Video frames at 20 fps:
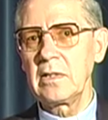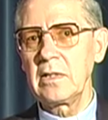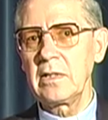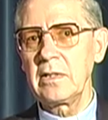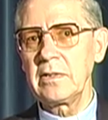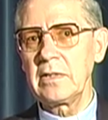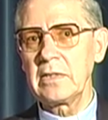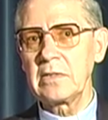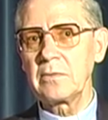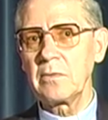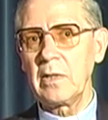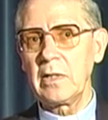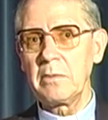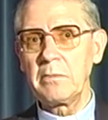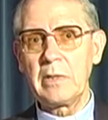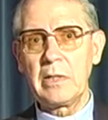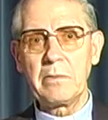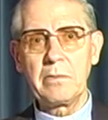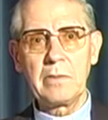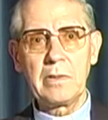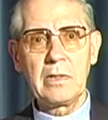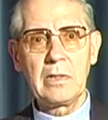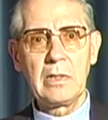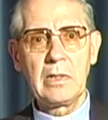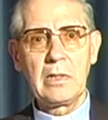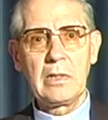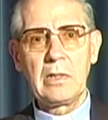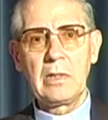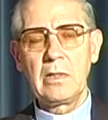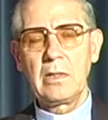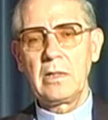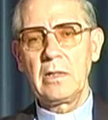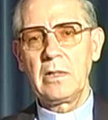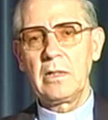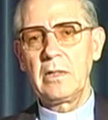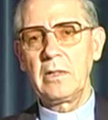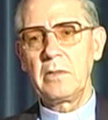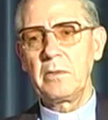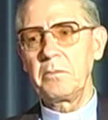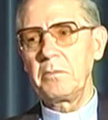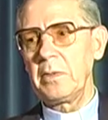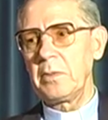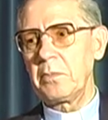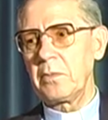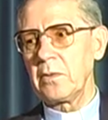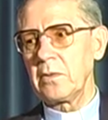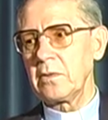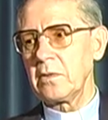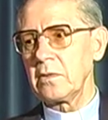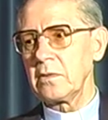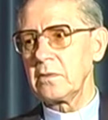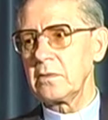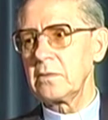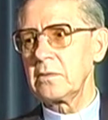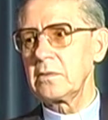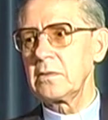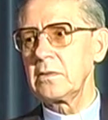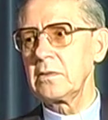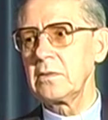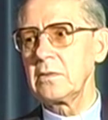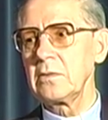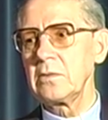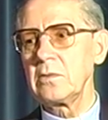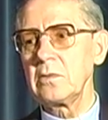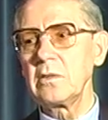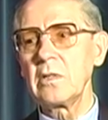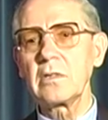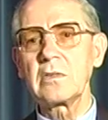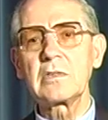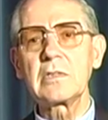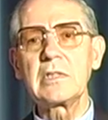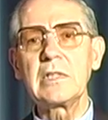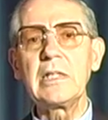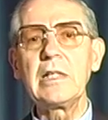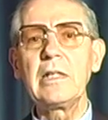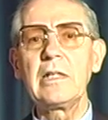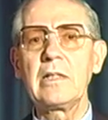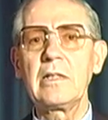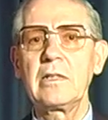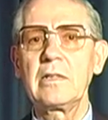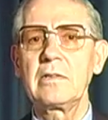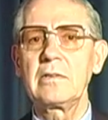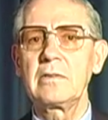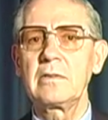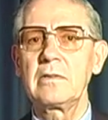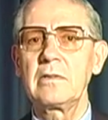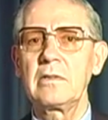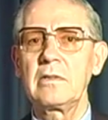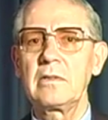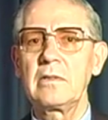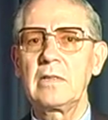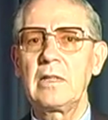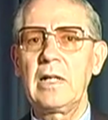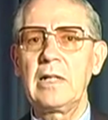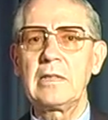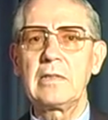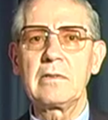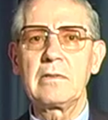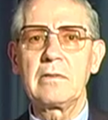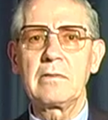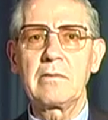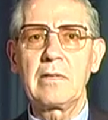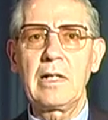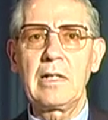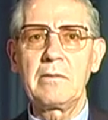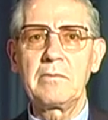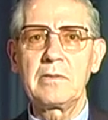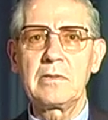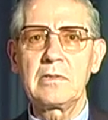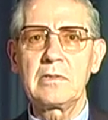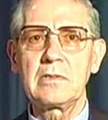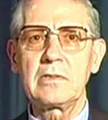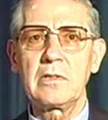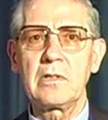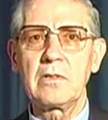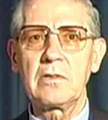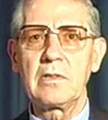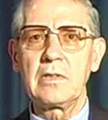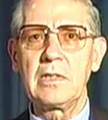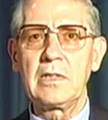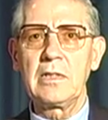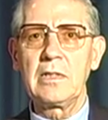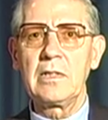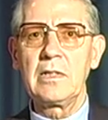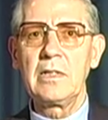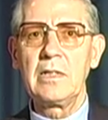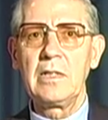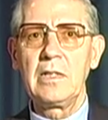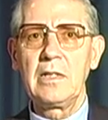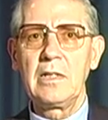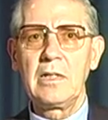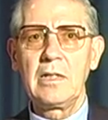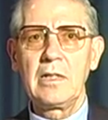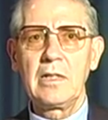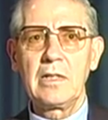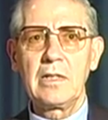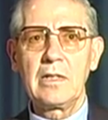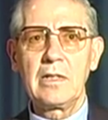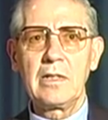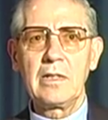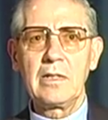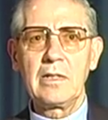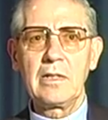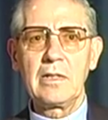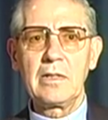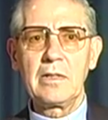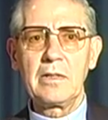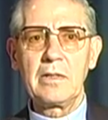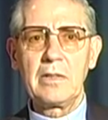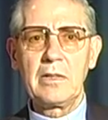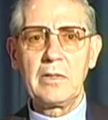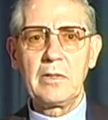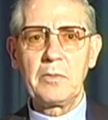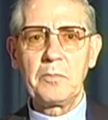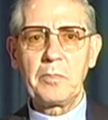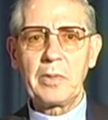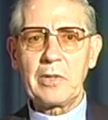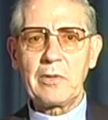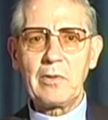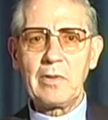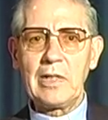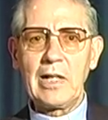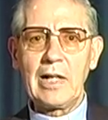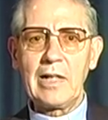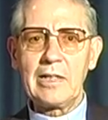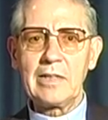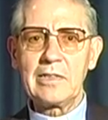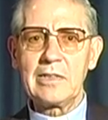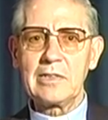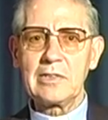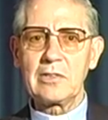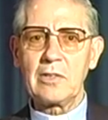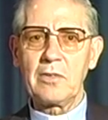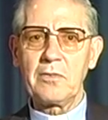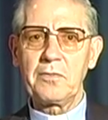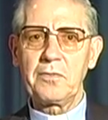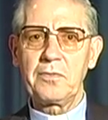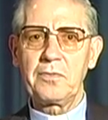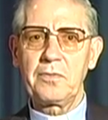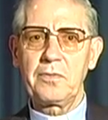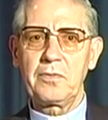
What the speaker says: And that's why maybe people do not see either the relevance or the peculiarities of